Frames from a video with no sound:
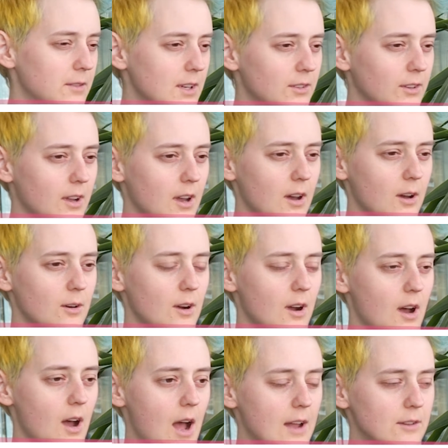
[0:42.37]
years ago,
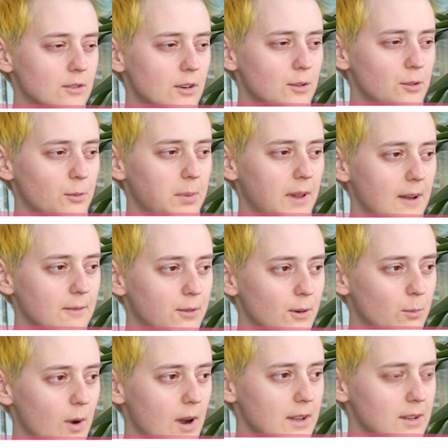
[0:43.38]
Android was a
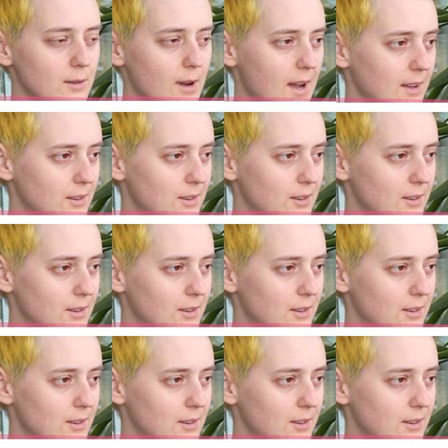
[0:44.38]
platform where you